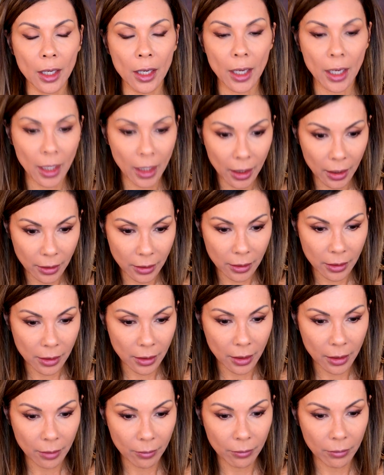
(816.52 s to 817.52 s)
and
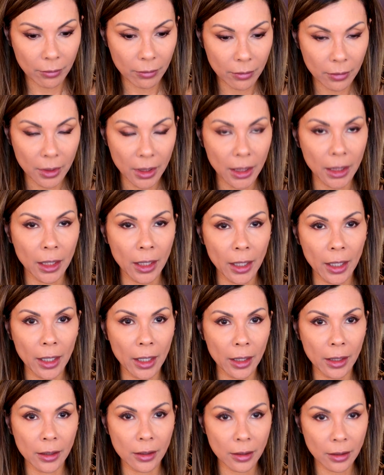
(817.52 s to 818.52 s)
it
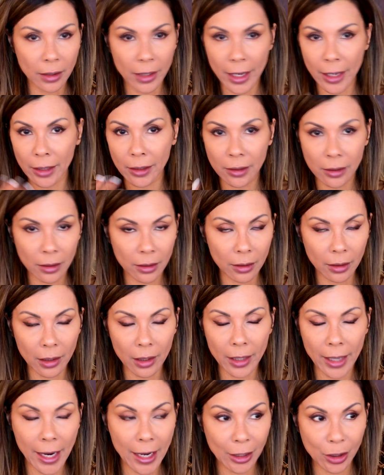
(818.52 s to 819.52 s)
has
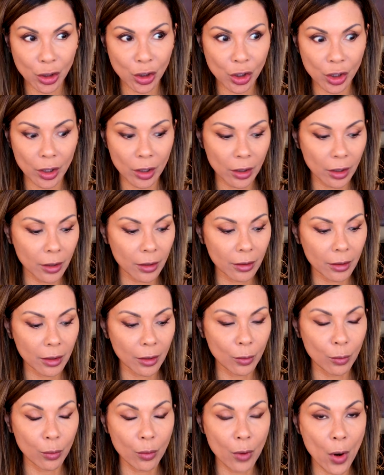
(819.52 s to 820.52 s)
lash
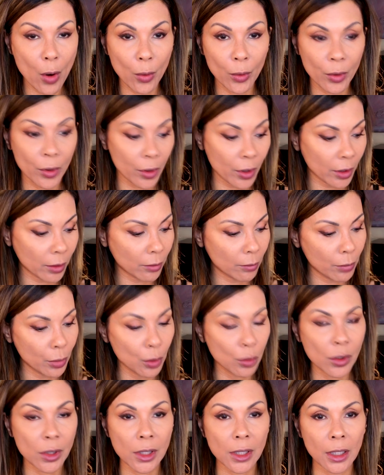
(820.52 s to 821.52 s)
growth and
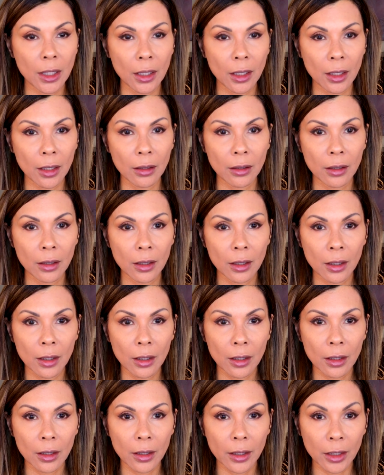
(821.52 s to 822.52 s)
boosting
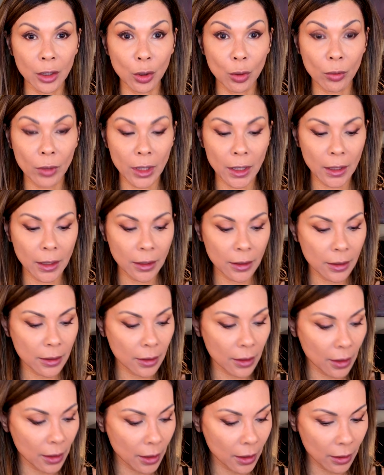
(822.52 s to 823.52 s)

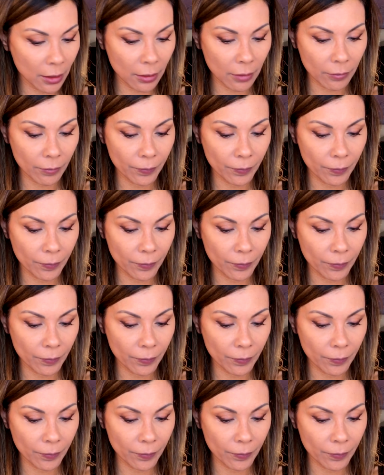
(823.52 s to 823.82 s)
ingredients in it,